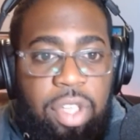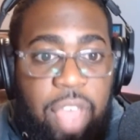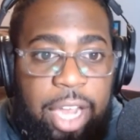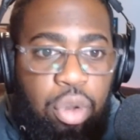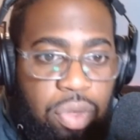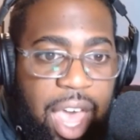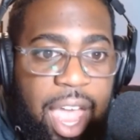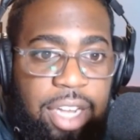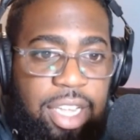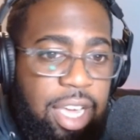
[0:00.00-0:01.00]
If they do
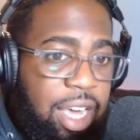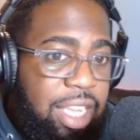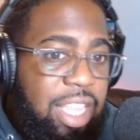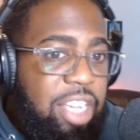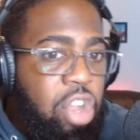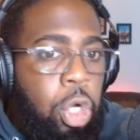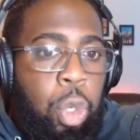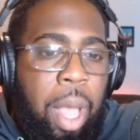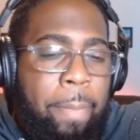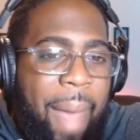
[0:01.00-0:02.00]
that, and then they start
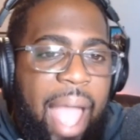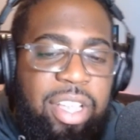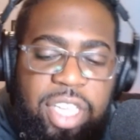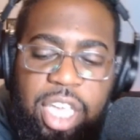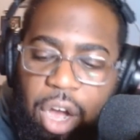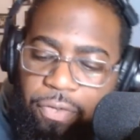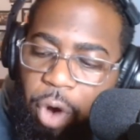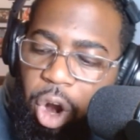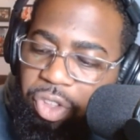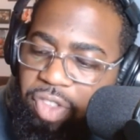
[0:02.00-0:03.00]
going back to see how
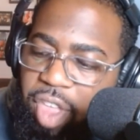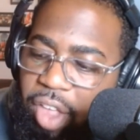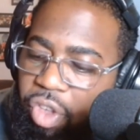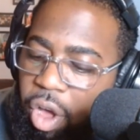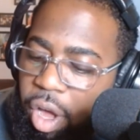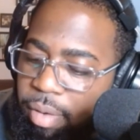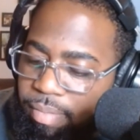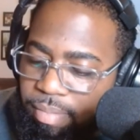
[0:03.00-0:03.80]
far this thing has gone.